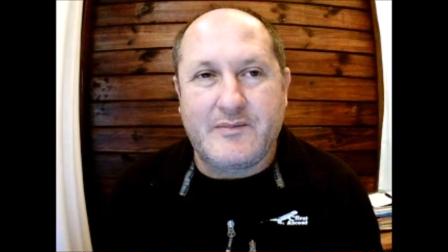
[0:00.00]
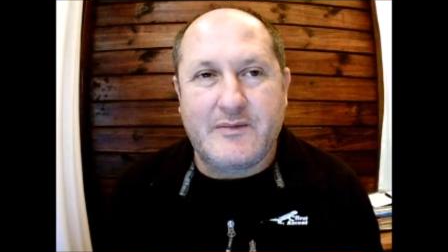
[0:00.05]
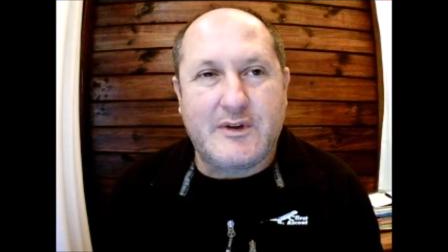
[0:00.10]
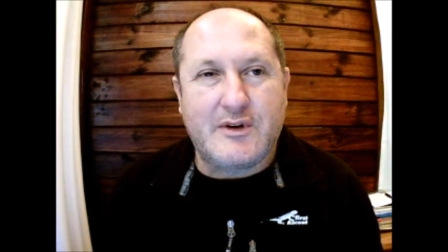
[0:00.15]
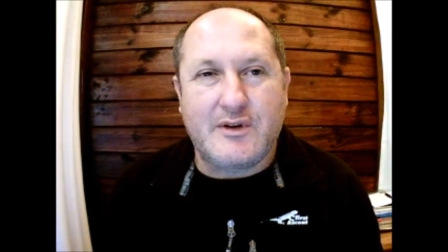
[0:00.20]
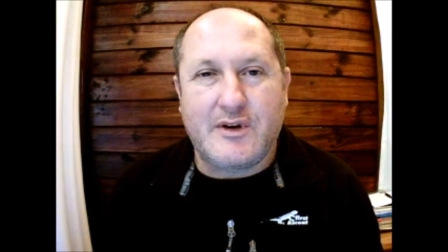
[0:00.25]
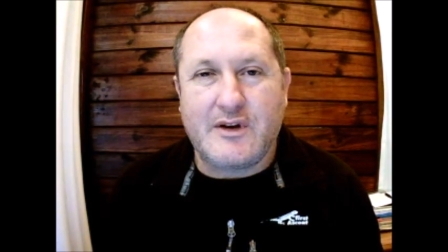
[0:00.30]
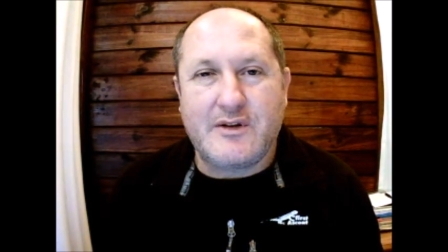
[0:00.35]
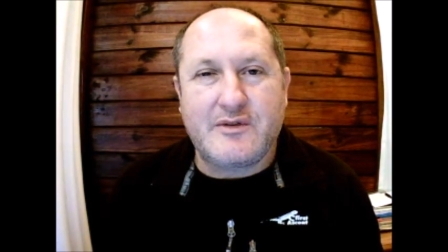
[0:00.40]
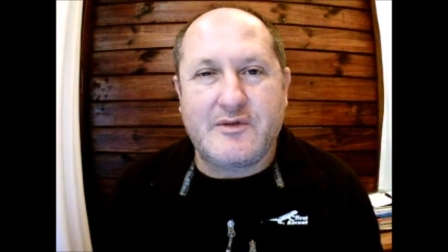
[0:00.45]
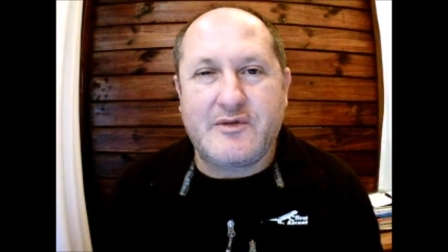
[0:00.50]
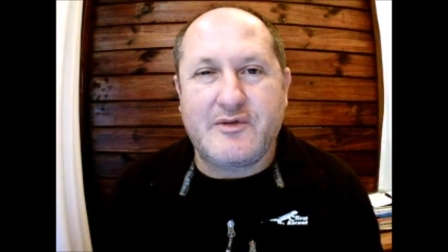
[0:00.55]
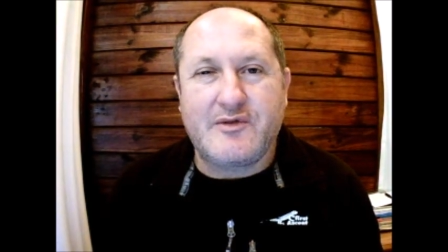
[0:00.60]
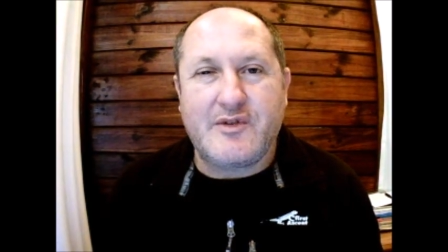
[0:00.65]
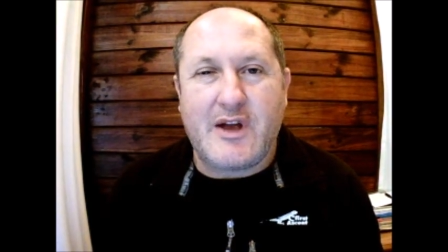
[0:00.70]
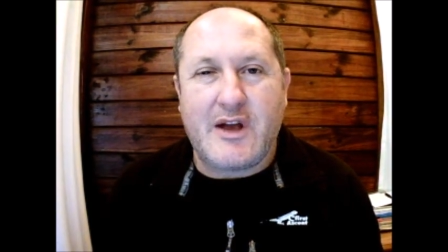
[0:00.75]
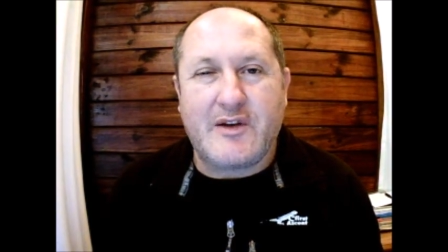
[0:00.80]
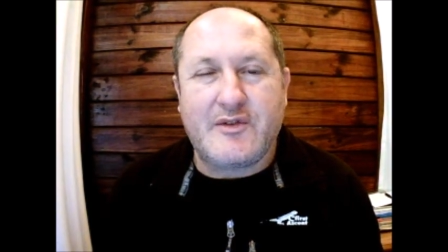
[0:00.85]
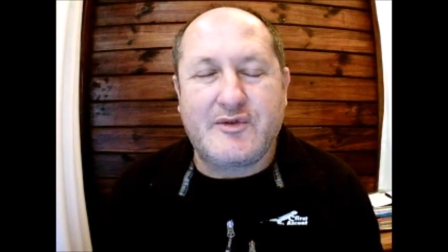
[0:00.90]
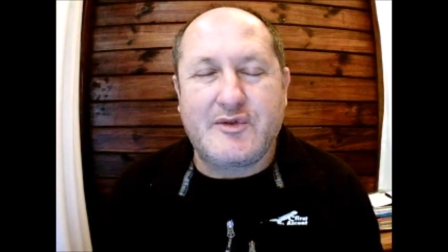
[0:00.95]
You don't
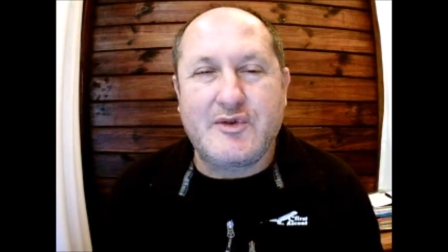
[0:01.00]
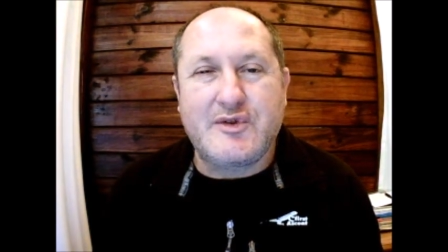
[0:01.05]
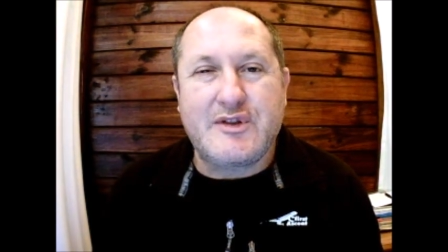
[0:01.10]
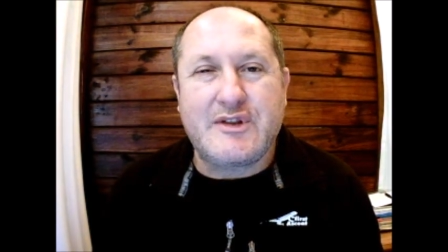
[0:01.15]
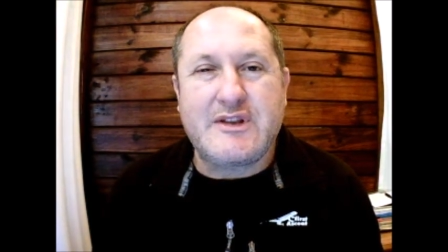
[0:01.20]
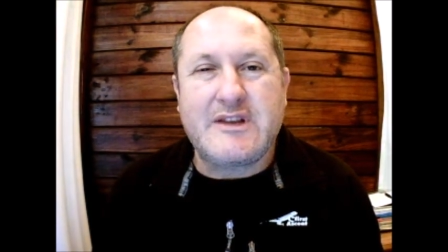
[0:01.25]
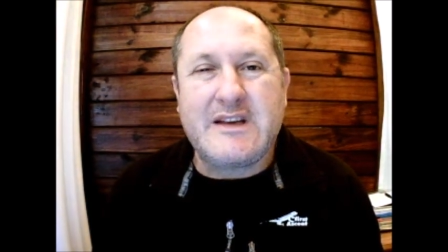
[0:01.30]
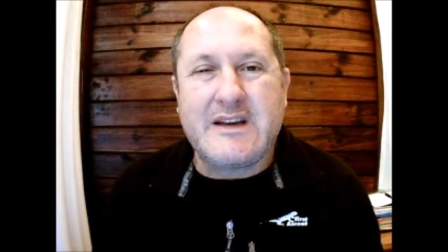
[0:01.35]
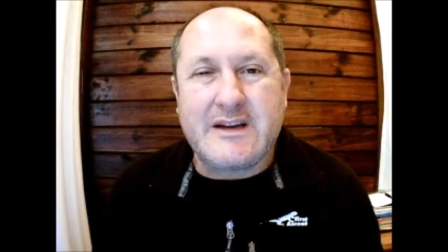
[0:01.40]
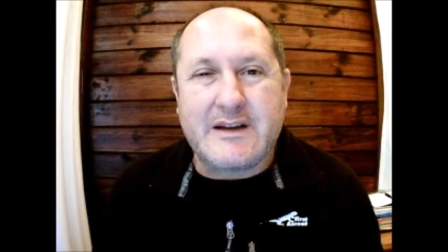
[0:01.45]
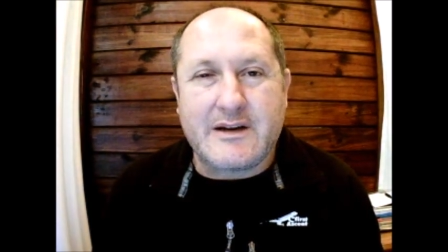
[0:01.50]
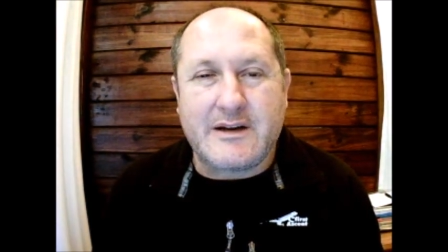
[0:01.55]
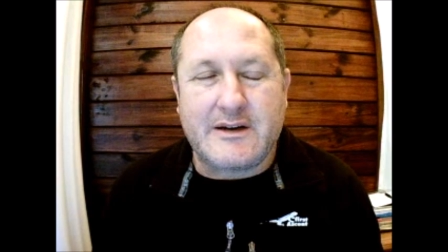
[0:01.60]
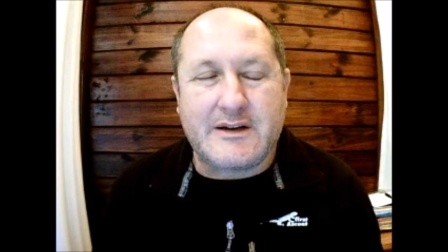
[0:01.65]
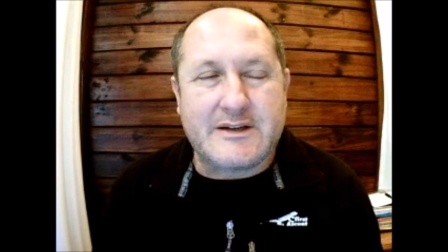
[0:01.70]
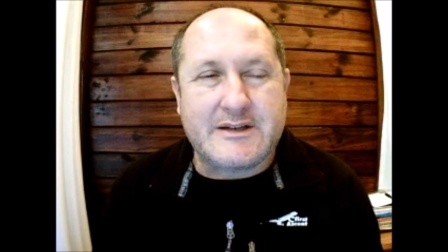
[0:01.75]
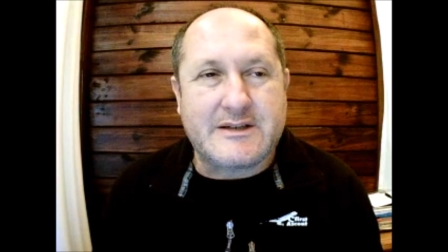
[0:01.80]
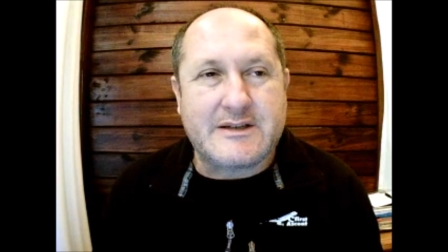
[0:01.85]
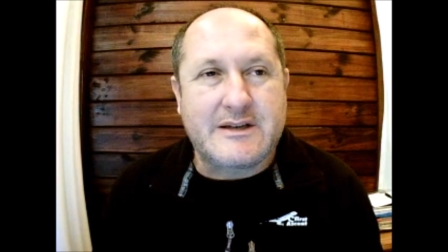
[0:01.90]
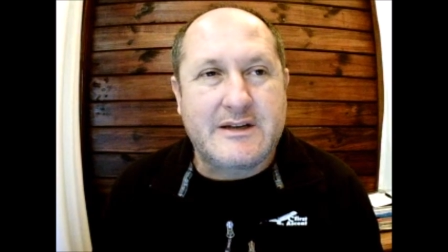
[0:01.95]
have to
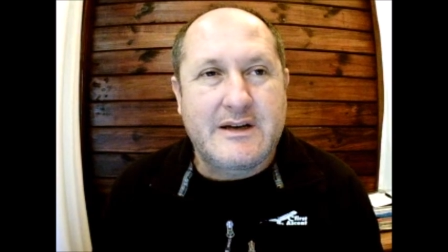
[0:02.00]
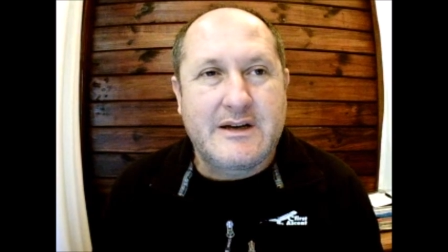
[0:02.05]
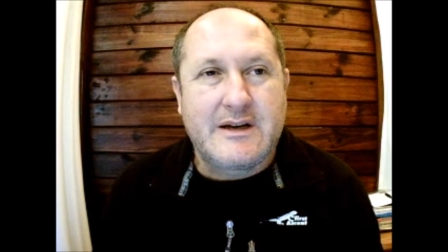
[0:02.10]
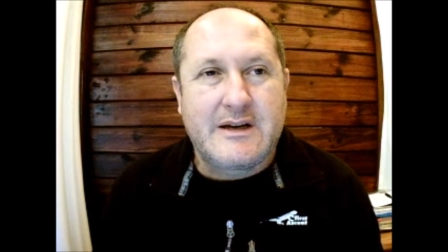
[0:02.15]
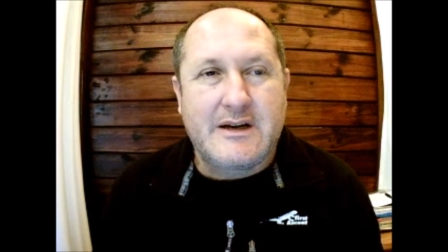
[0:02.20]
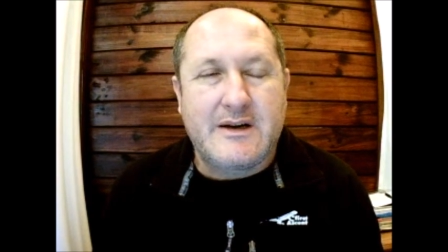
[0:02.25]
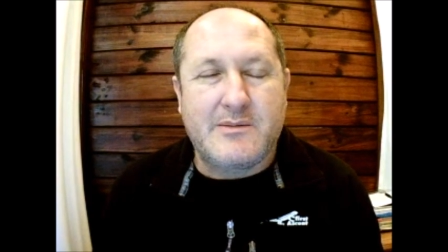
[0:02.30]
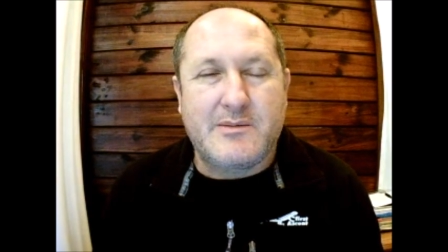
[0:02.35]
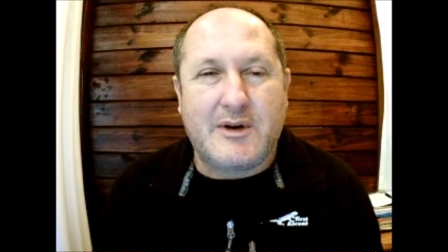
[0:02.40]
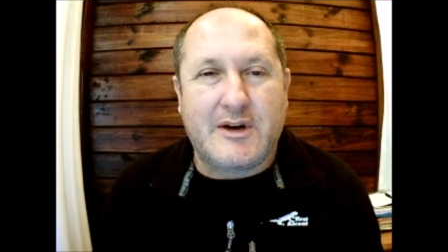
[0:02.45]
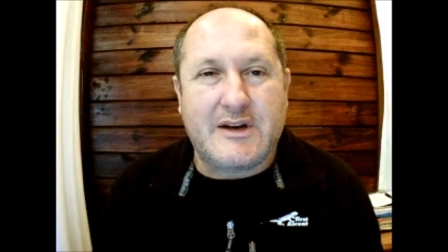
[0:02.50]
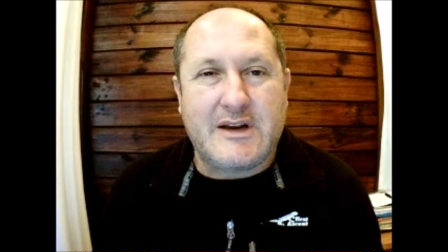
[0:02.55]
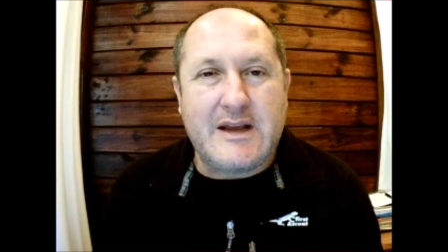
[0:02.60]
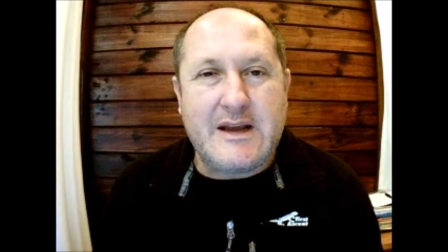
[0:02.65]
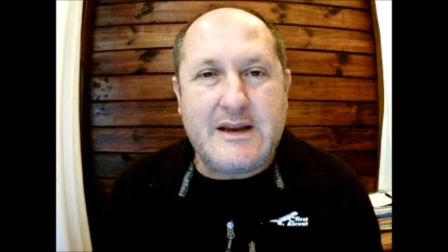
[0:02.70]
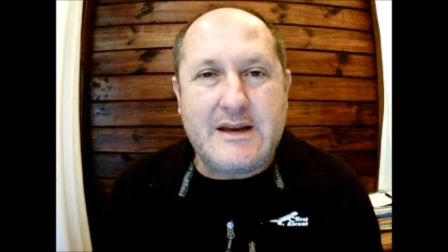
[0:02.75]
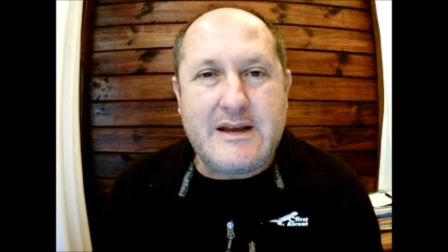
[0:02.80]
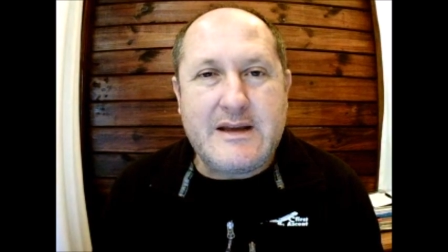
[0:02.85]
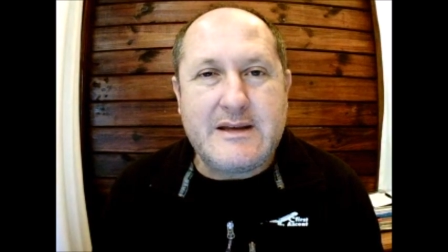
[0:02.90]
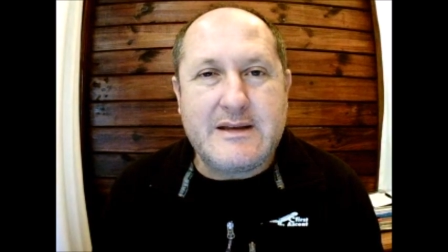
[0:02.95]
theorize about
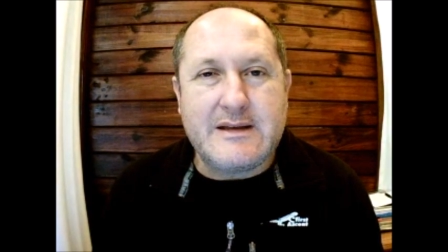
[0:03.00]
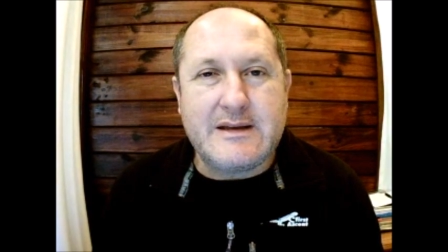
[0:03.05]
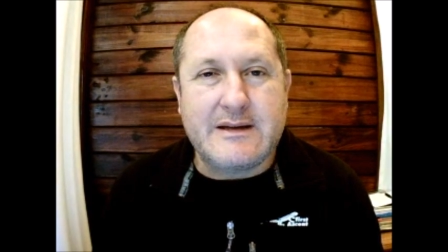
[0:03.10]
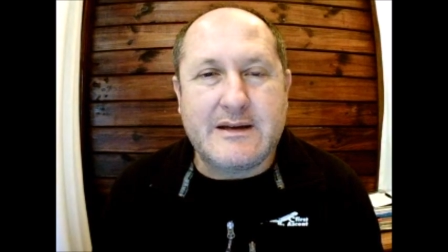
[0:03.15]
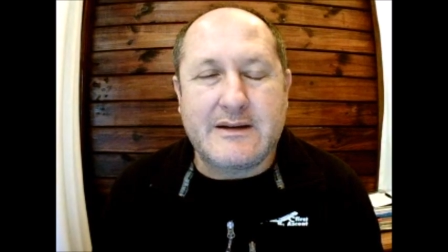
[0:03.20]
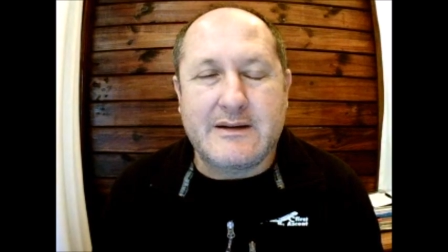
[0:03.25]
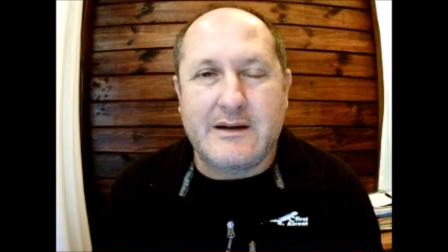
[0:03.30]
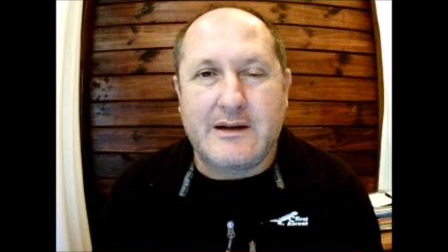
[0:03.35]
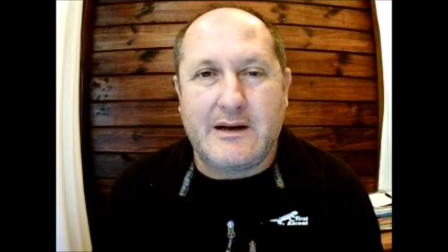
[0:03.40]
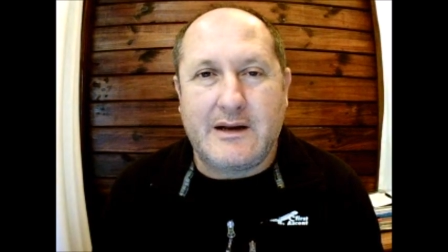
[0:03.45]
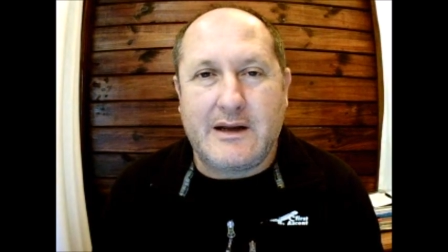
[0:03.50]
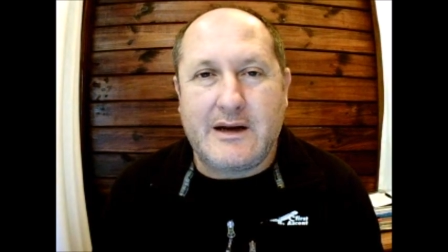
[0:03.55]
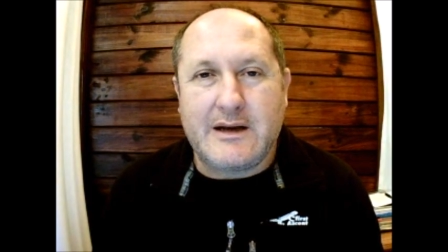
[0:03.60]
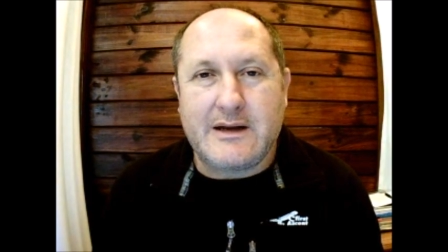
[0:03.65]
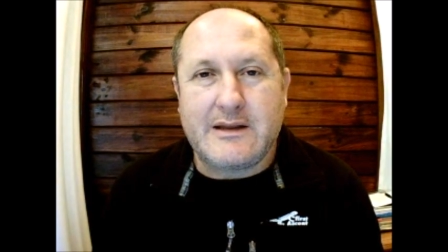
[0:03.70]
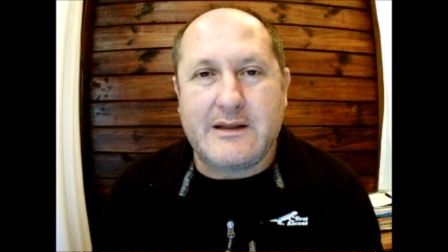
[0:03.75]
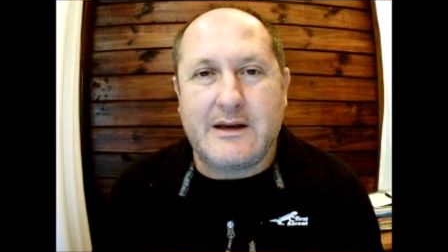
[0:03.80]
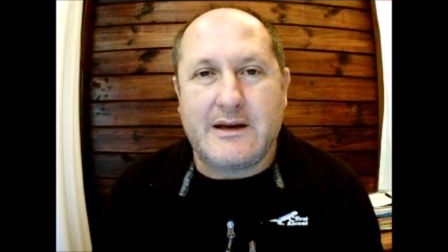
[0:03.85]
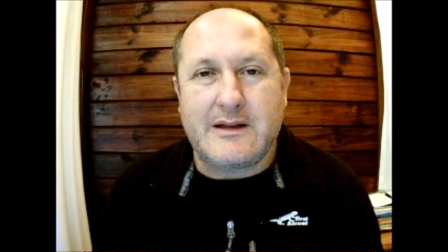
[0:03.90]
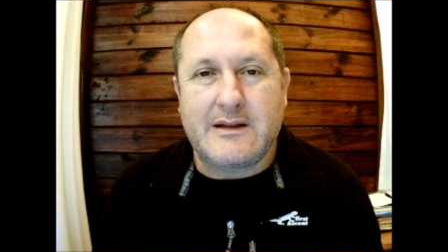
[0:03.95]
anything
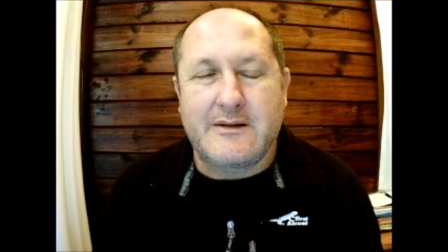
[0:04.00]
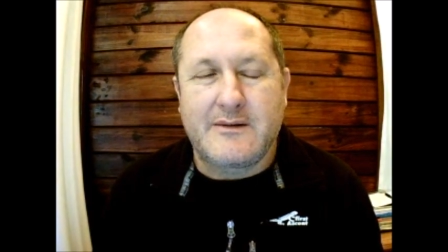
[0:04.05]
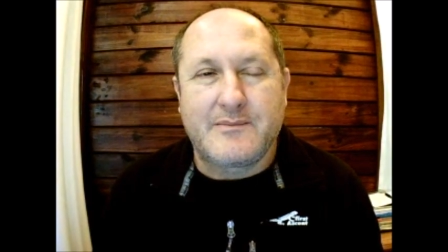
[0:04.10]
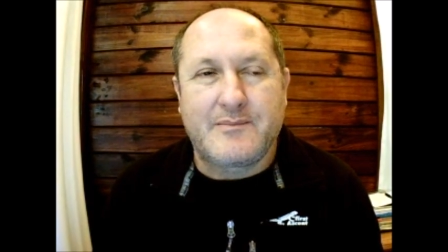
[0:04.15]
like that.